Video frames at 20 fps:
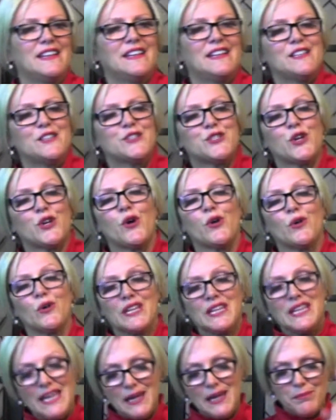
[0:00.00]
So
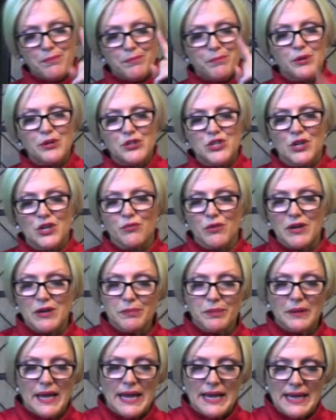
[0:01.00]
keep pushing
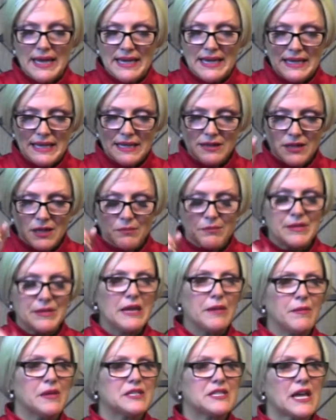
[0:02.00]
replay and get them
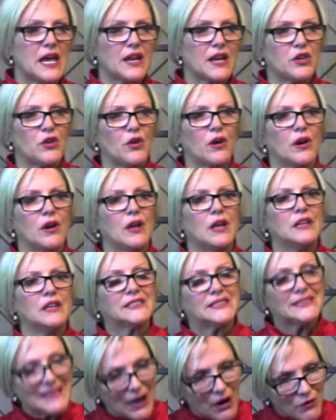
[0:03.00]
demons out of
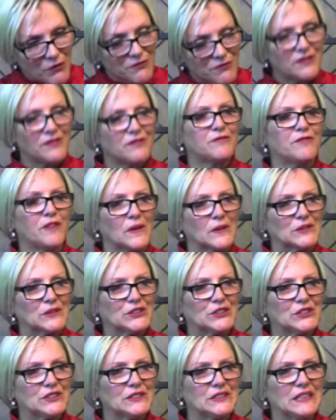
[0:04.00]
yourself
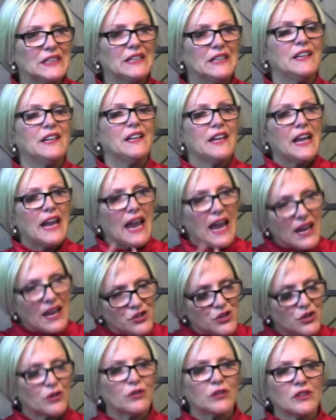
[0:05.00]
first and
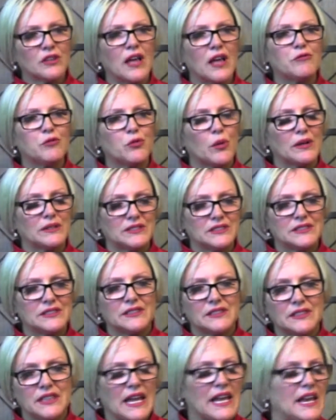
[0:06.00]
your loved ones
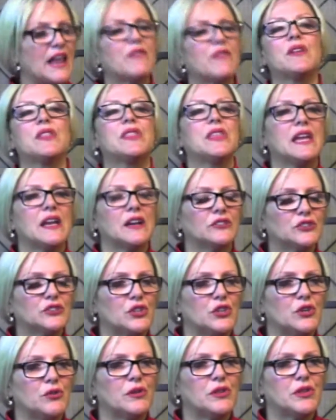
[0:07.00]
and everything else to
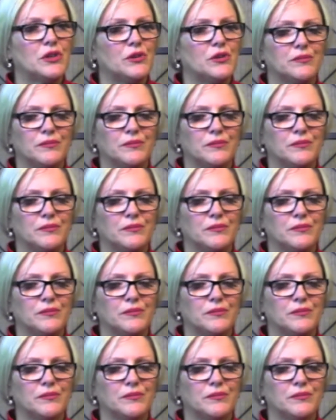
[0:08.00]
do with you.